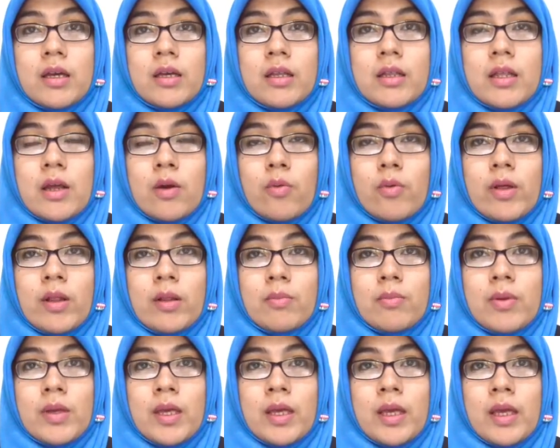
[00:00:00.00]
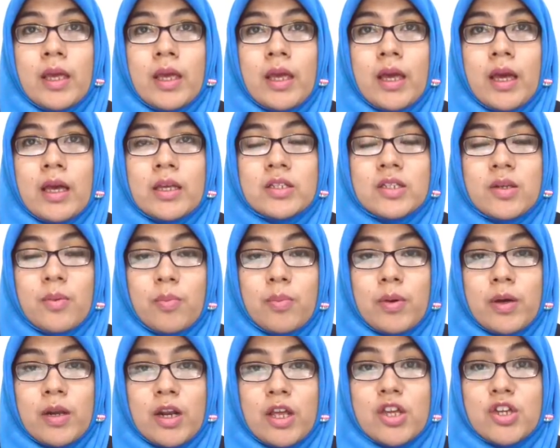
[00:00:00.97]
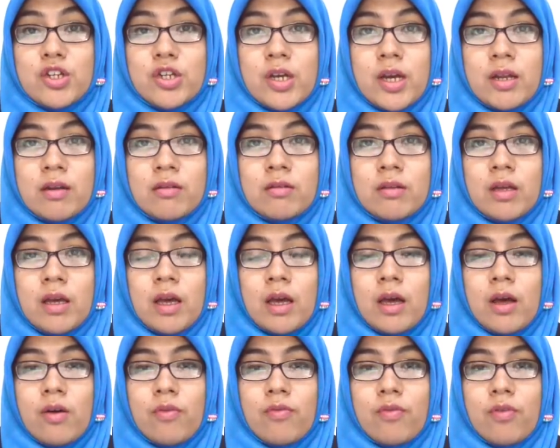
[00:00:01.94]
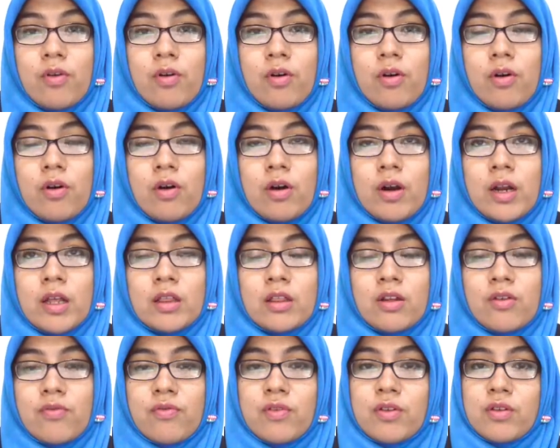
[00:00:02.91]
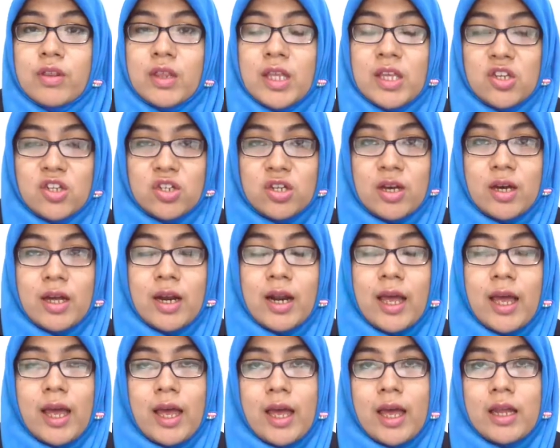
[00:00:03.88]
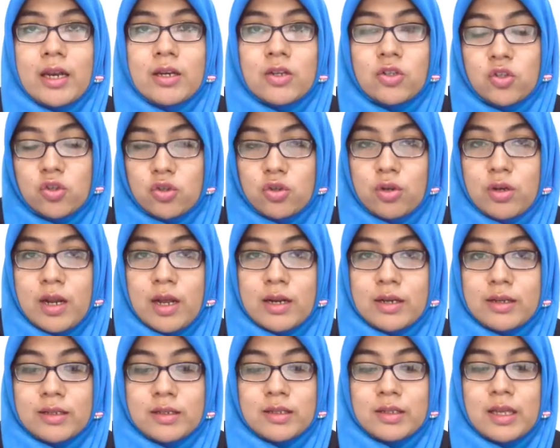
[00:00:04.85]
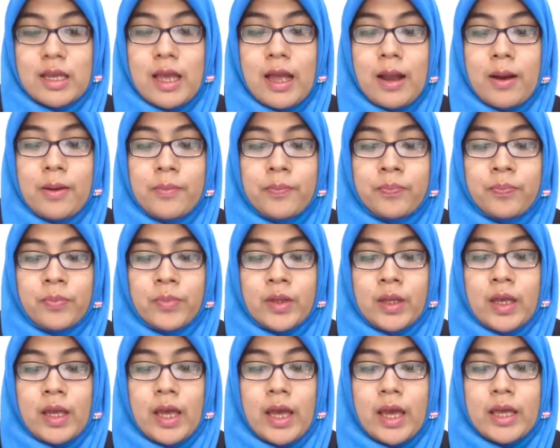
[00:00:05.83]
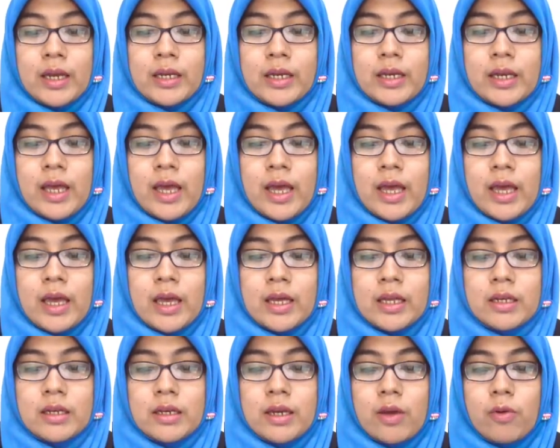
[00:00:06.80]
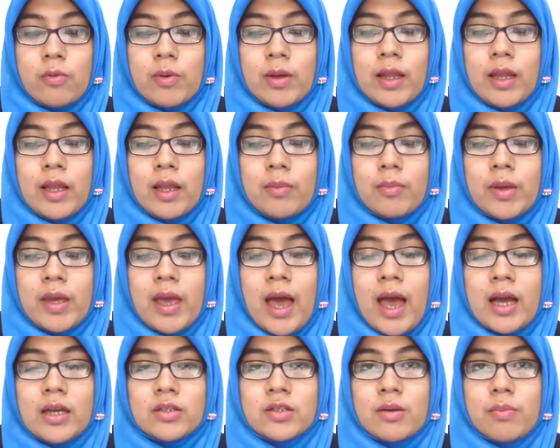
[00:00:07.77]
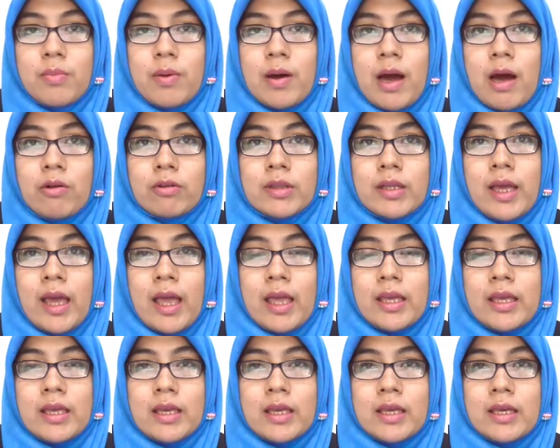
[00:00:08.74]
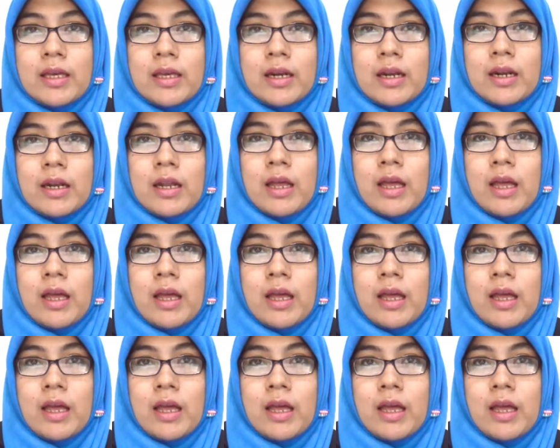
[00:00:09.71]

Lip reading: There will be a separation for interview teacher and the students. And then they will be asked about their